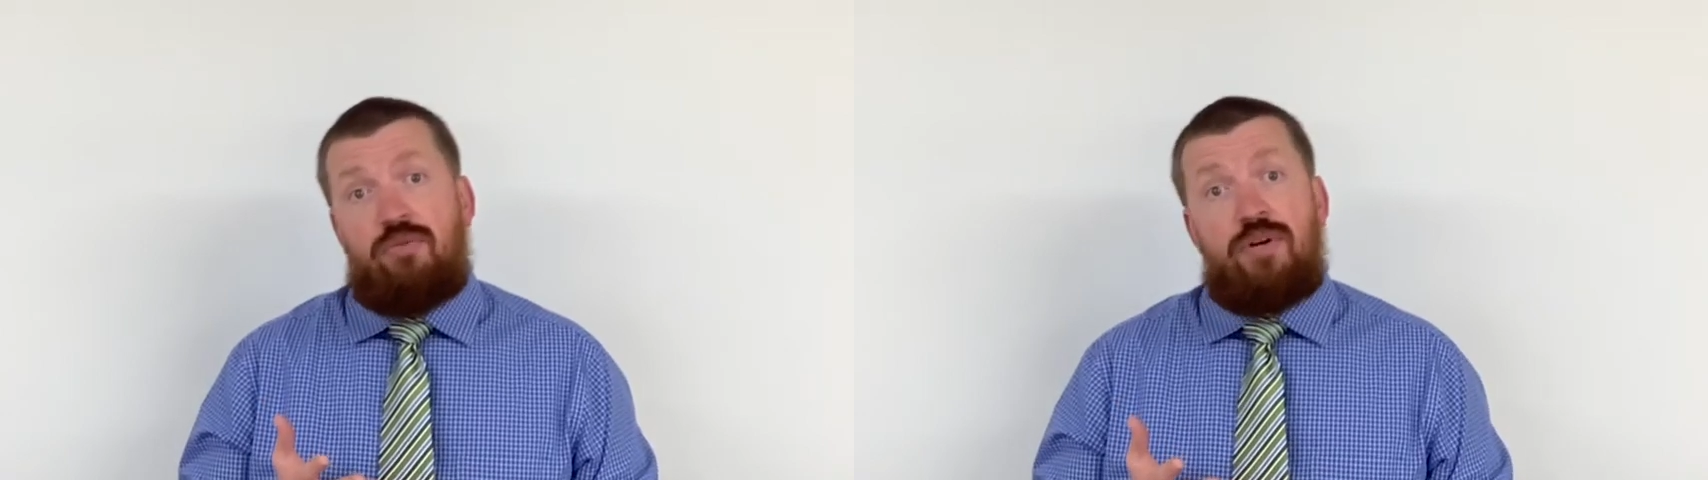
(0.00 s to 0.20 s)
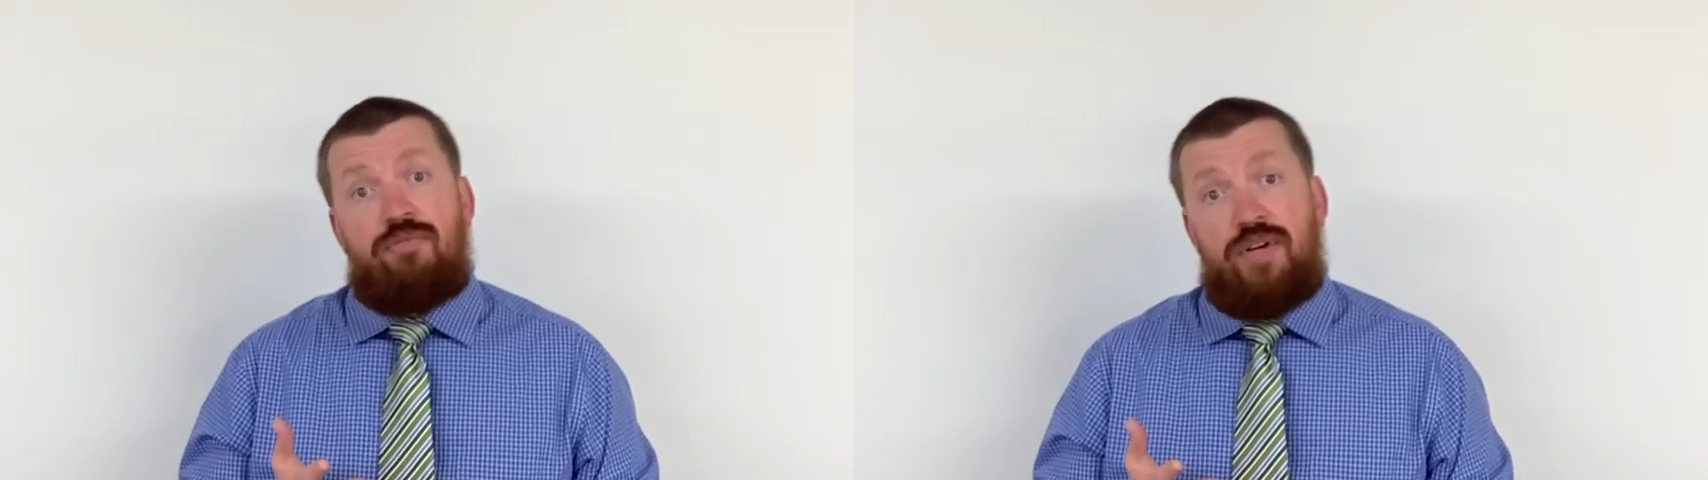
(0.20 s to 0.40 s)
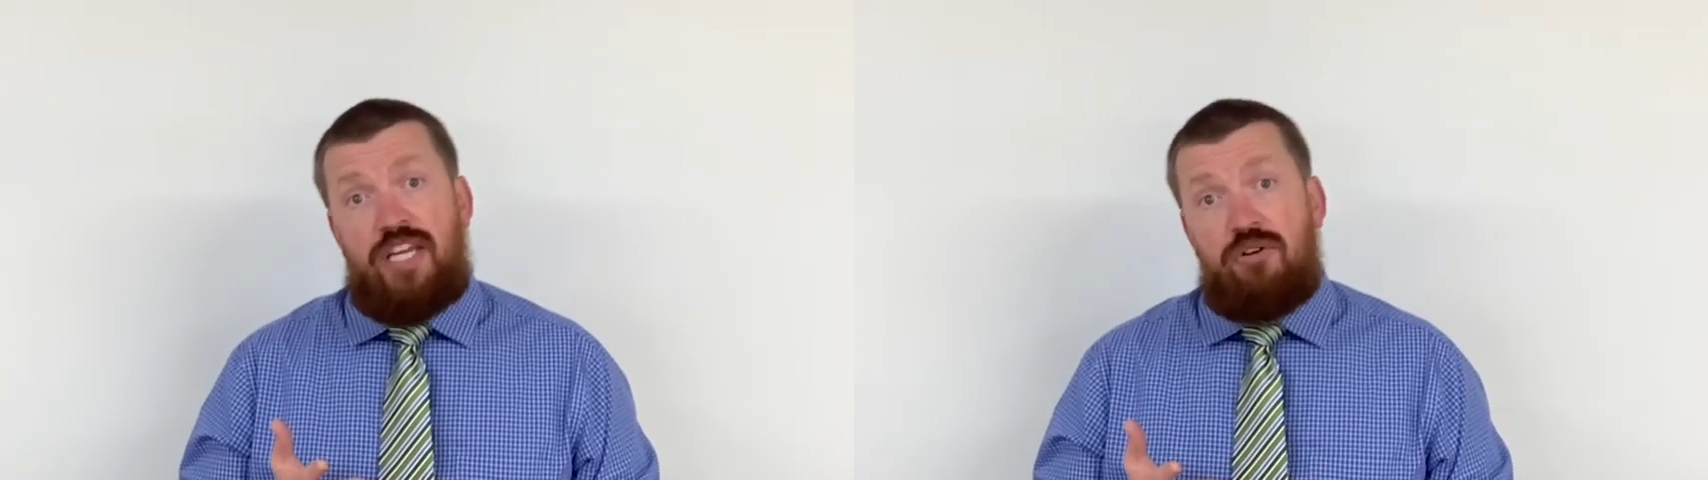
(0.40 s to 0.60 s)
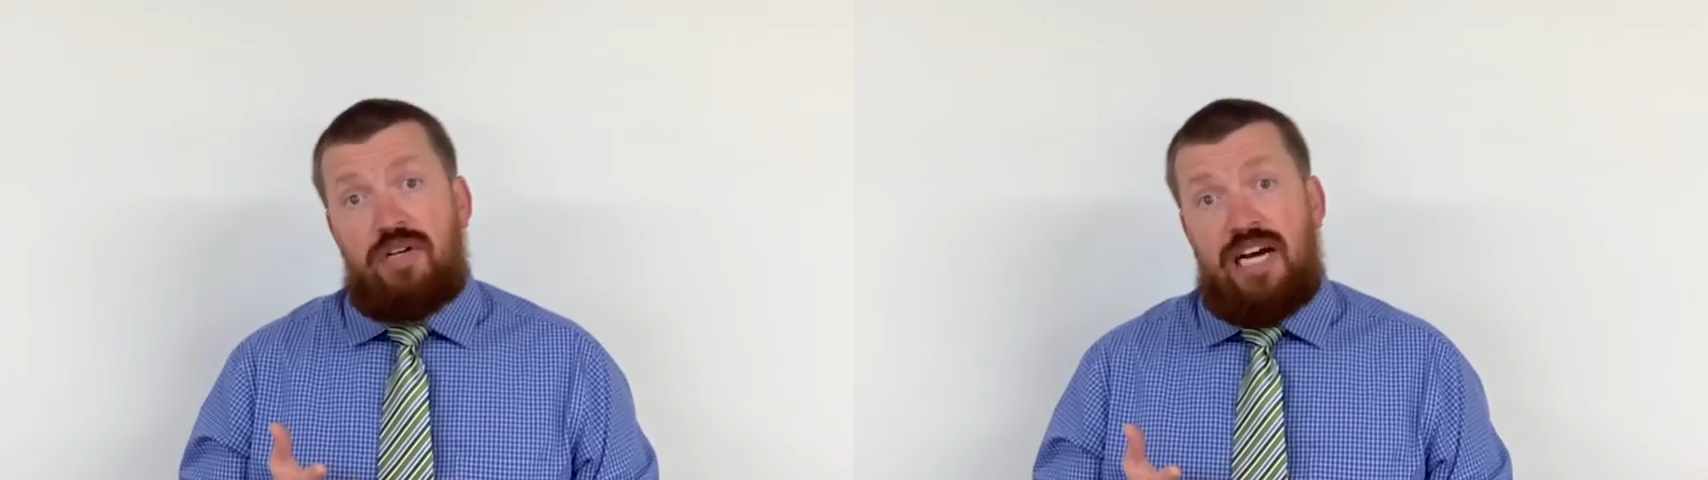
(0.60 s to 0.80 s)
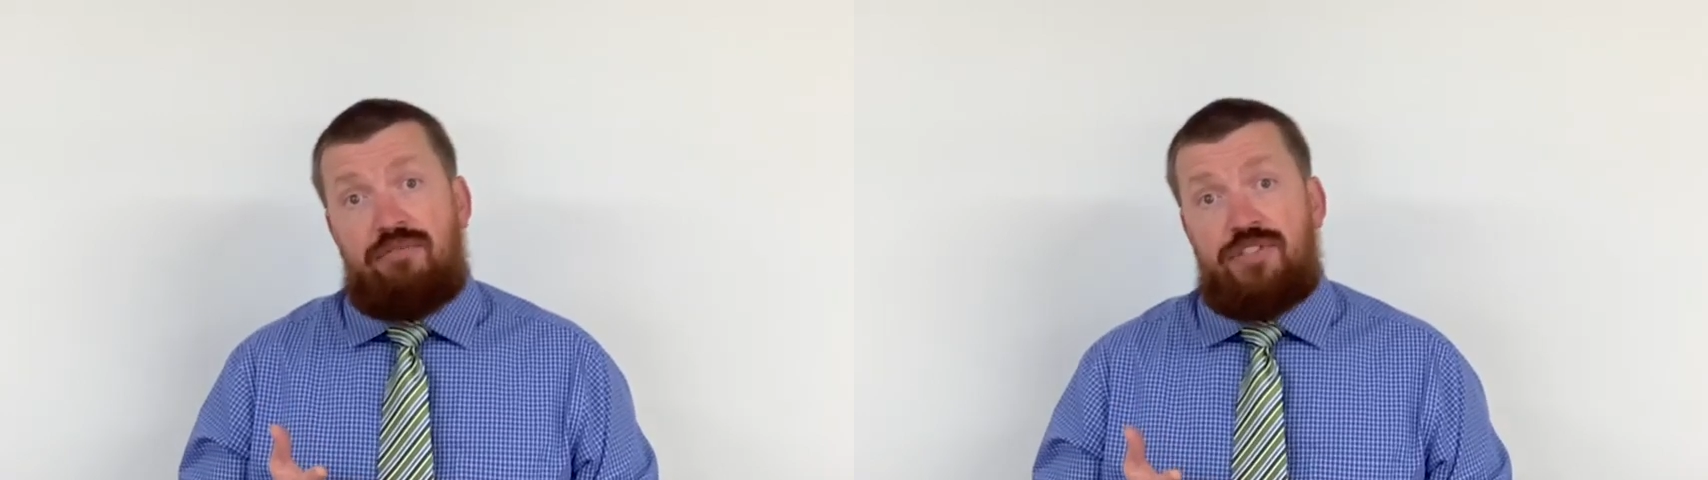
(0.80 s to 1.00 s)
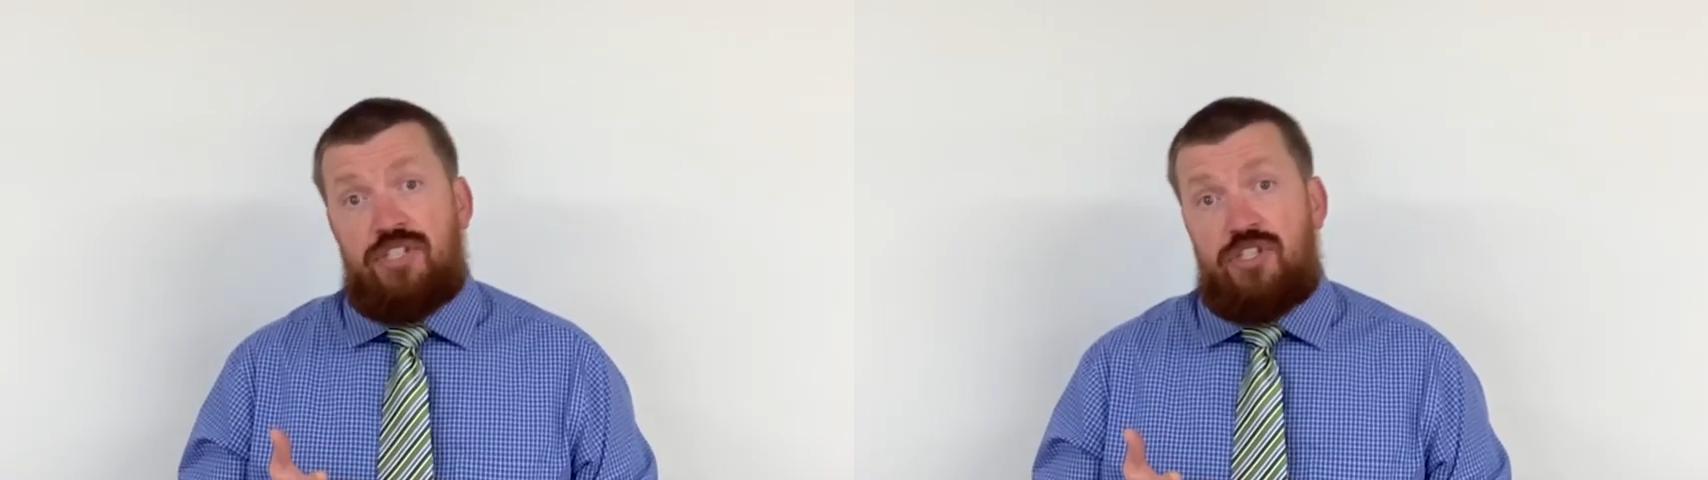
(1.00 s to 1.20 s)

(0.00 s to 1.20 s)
with video conferencing